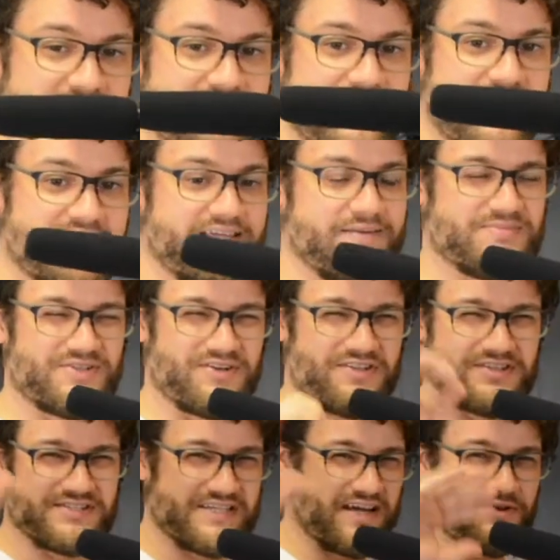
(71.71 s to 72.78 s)
That keeps all
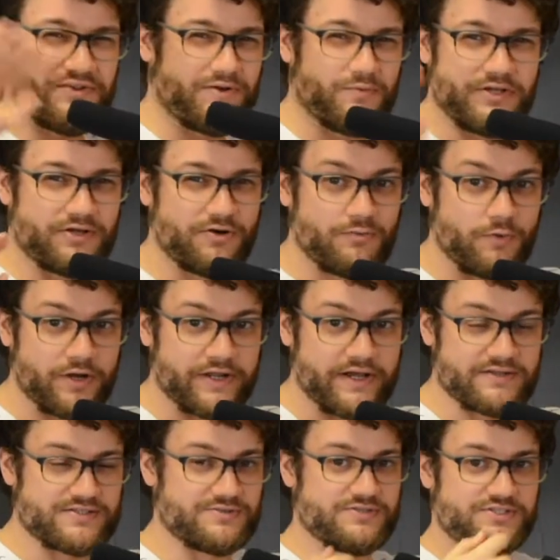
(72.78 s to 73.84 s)
the sound that we don't want
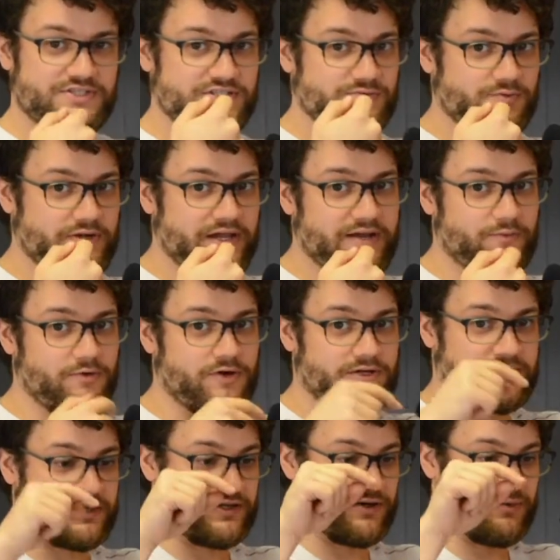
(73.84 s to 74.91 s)
out. So it's just what I
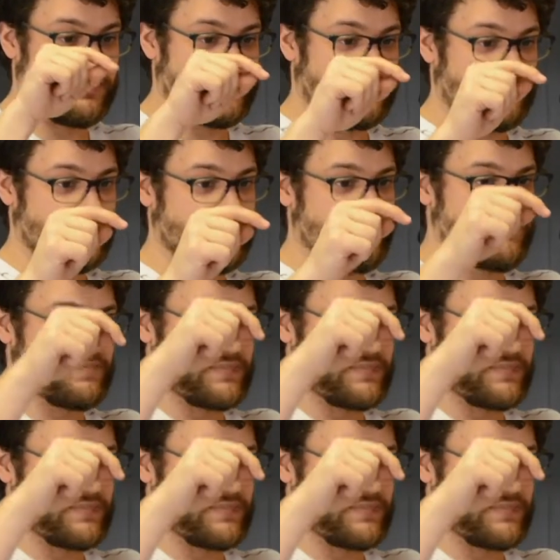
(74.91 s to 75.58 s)
want to go into it.